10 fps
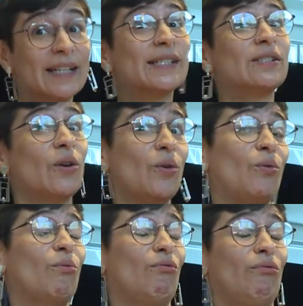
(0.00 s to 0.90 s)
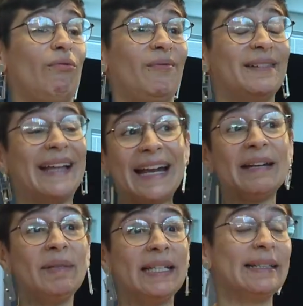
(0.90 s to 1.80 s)
So that
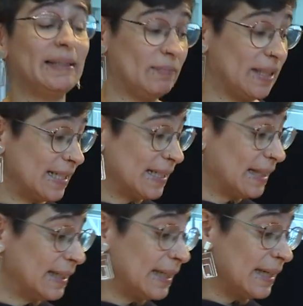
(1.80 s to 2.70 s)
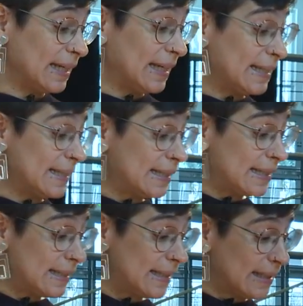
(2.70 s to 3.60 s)
immediately means that it,
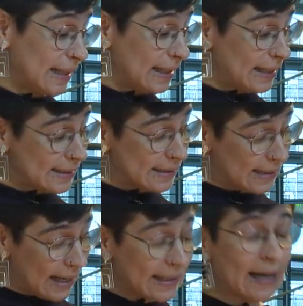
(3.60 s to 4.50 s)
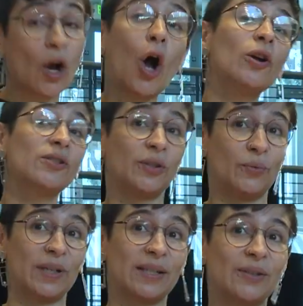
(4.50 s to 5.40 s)
it is not a
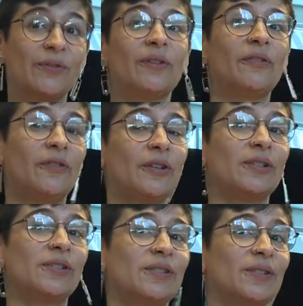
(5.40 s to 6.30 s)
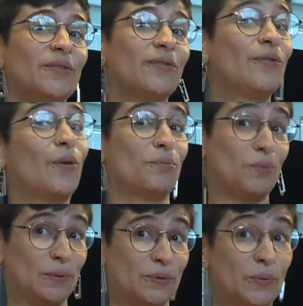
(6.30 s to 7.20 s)
consequence of the first four
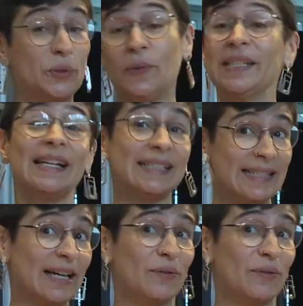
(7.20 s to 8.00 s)
rules, which was actually a